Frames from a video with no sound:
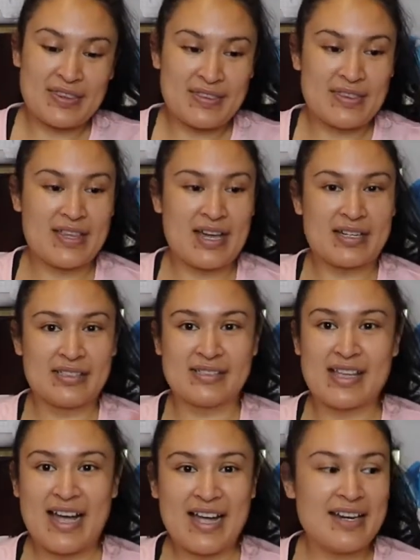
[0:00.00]
that is
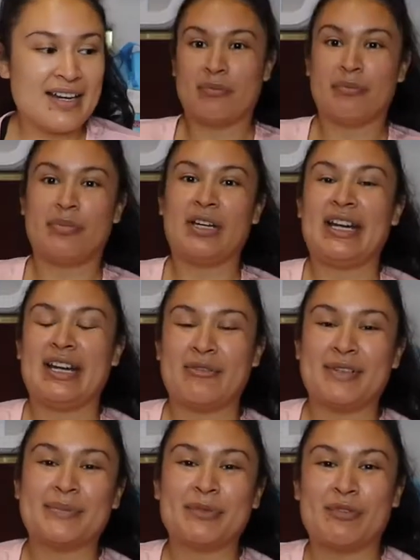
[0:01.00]
that. But
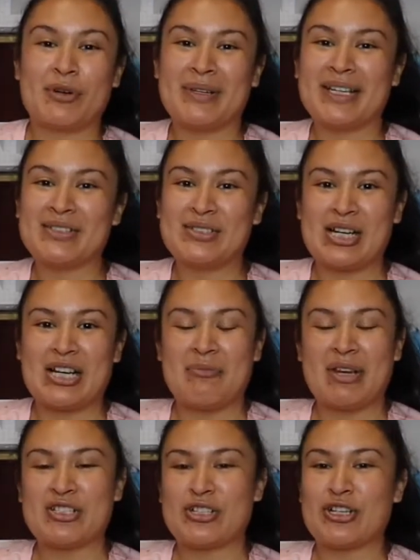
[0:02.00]
anyways, before we get started,
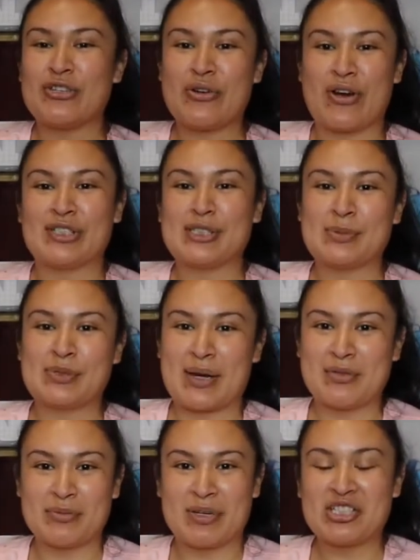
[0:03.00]
make sure you are subscribed
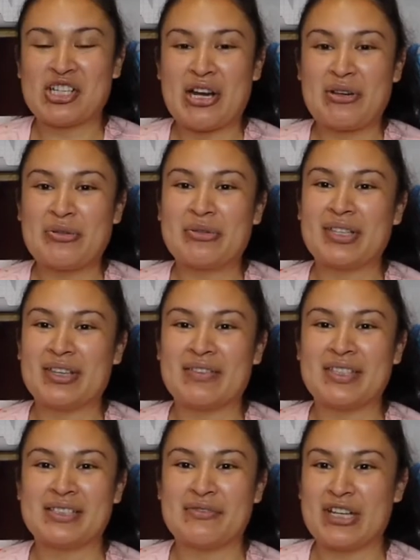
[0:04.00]
to my channel, give
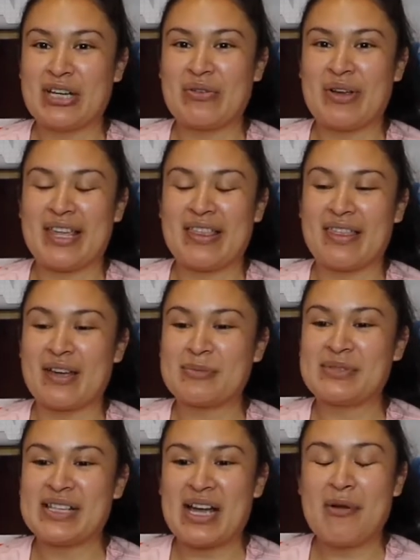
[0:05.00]
this video a thumbs
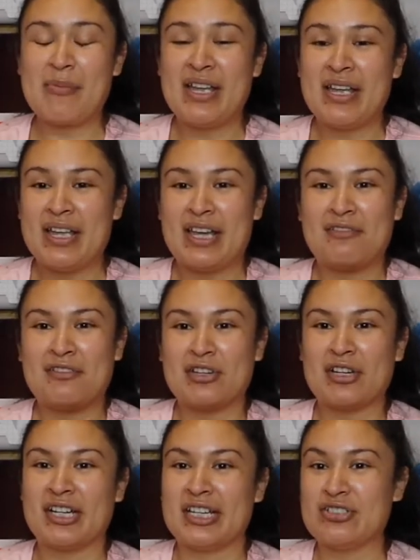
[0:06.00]
up, and if you're
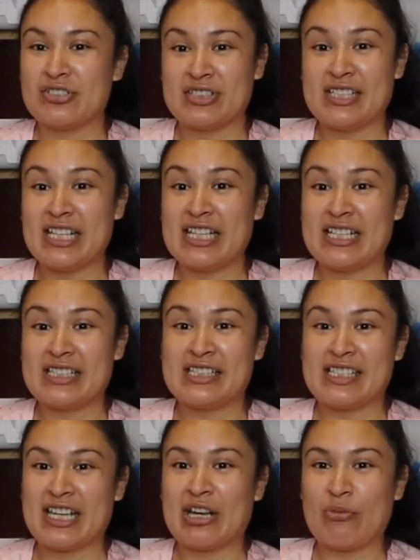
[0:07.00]
interested in
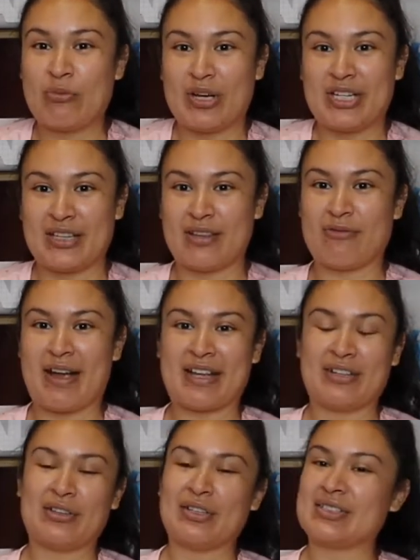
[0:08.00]
seeing what the
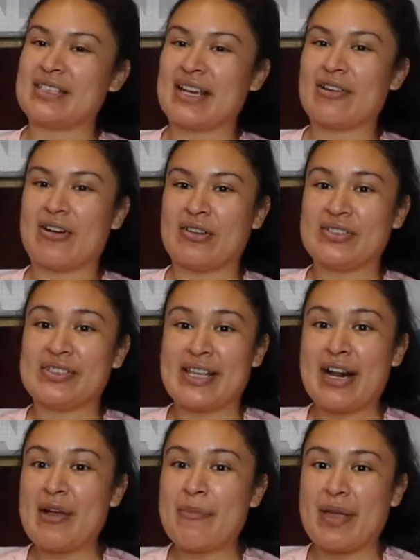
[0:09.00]
wagon looks like all set
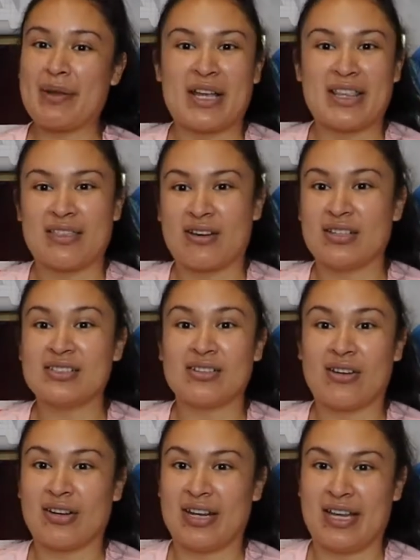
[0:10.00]
up and my thoughts
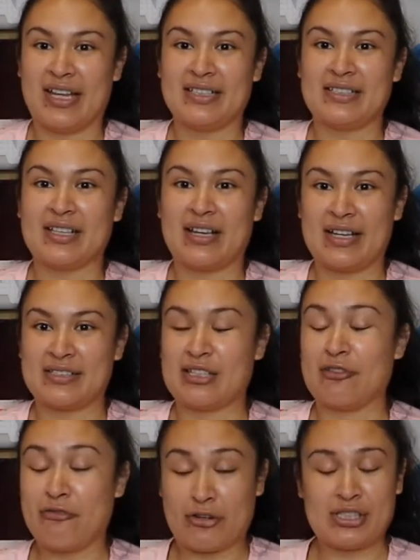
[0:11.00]
on it as a
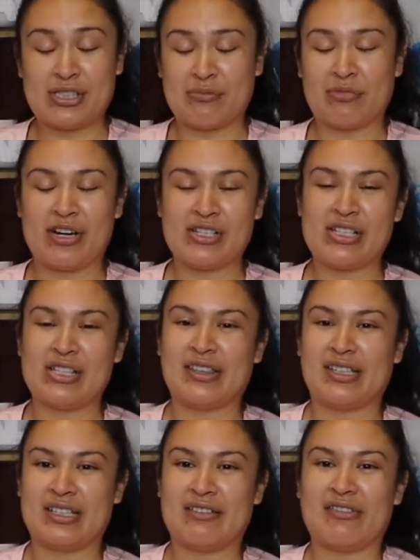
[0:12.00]
first impression,
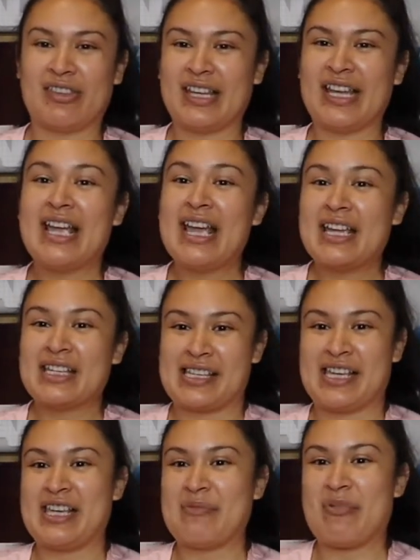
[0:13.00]
then definitely
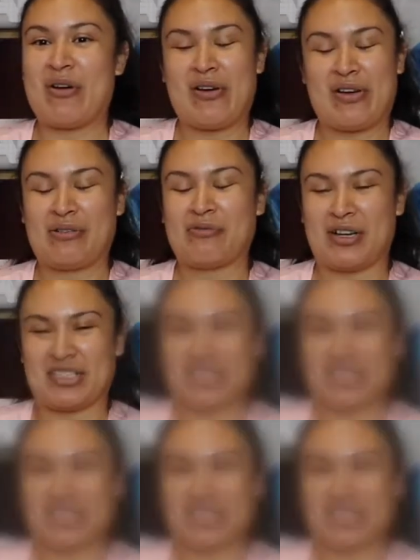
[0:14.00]
keep on watching.